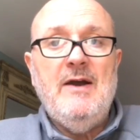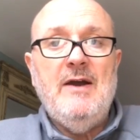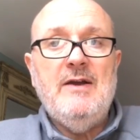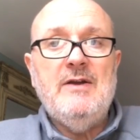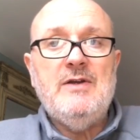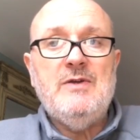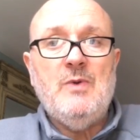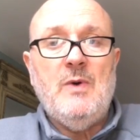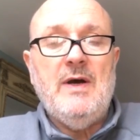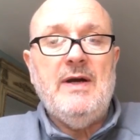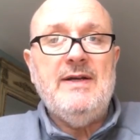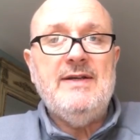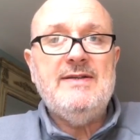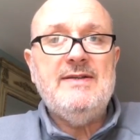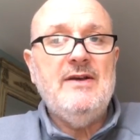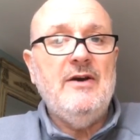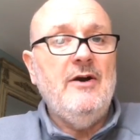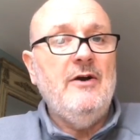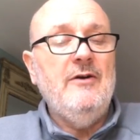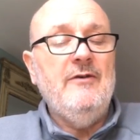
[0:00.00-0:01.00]
twice
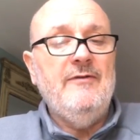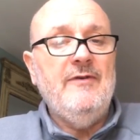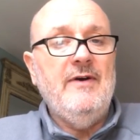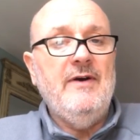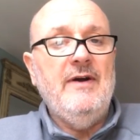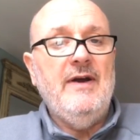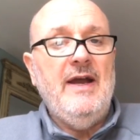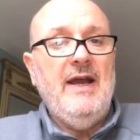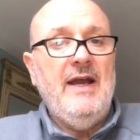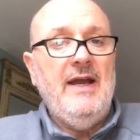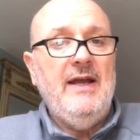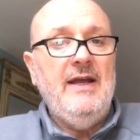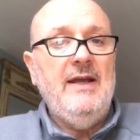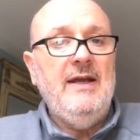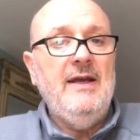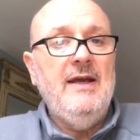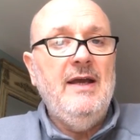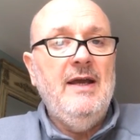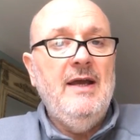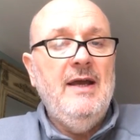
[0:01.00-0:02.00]
over
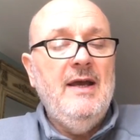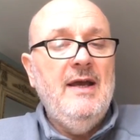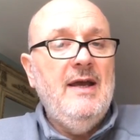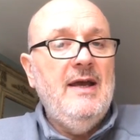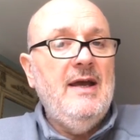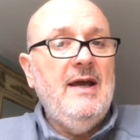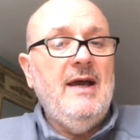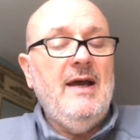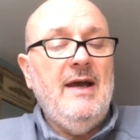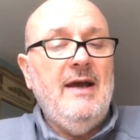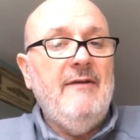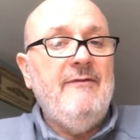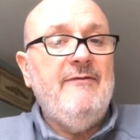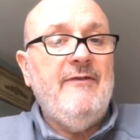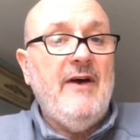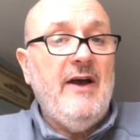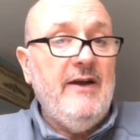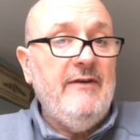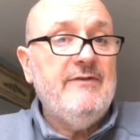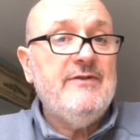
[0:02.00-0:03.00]
a
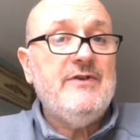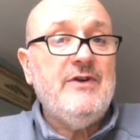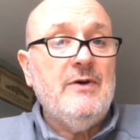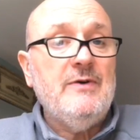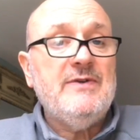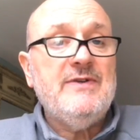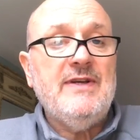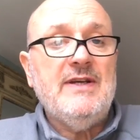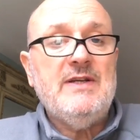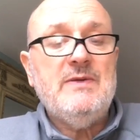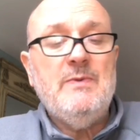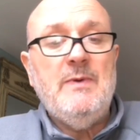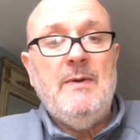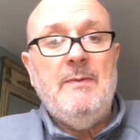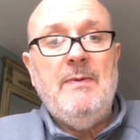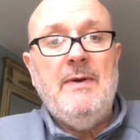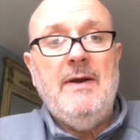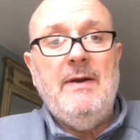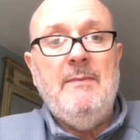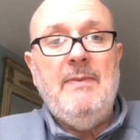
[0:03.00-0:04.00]
5/6
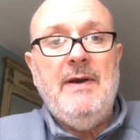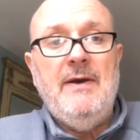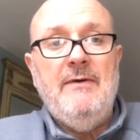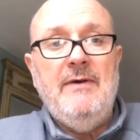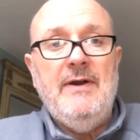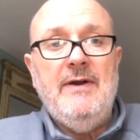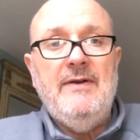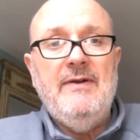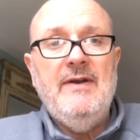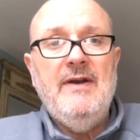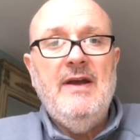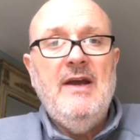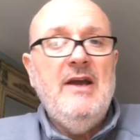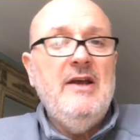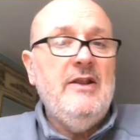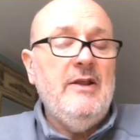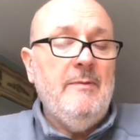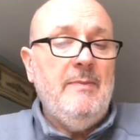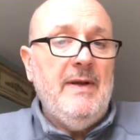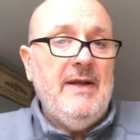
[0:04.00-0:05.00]
week period.
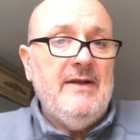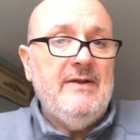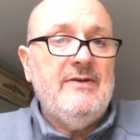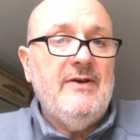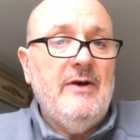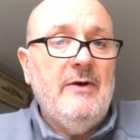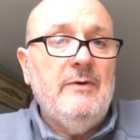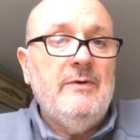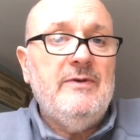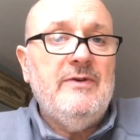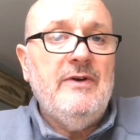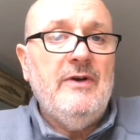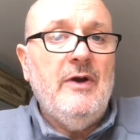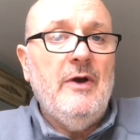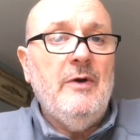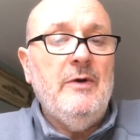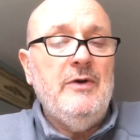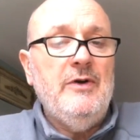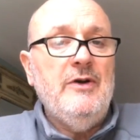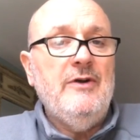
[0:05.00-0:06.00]
They're being told to
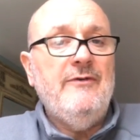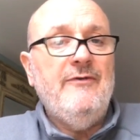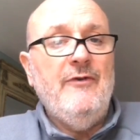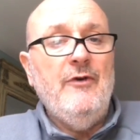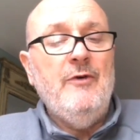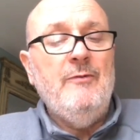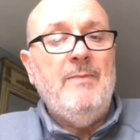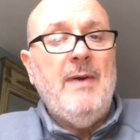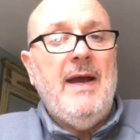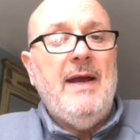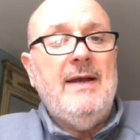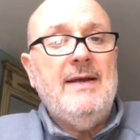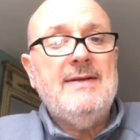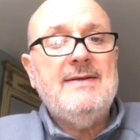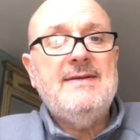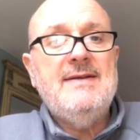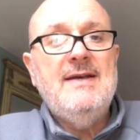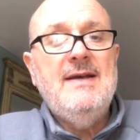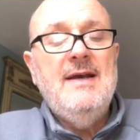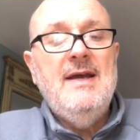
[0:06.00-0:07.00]
go and use food
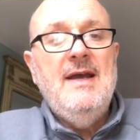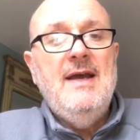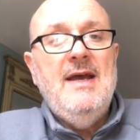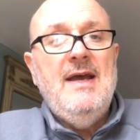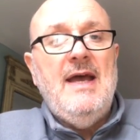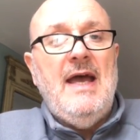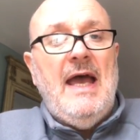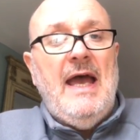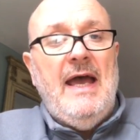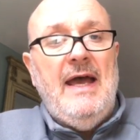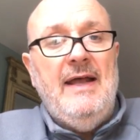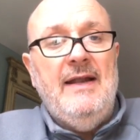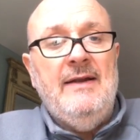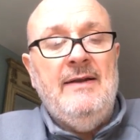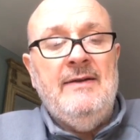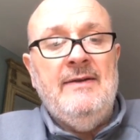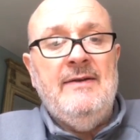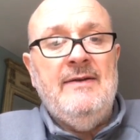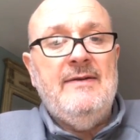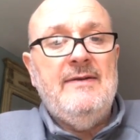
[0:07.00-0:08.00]
banks,
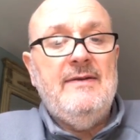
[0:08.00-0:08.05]
and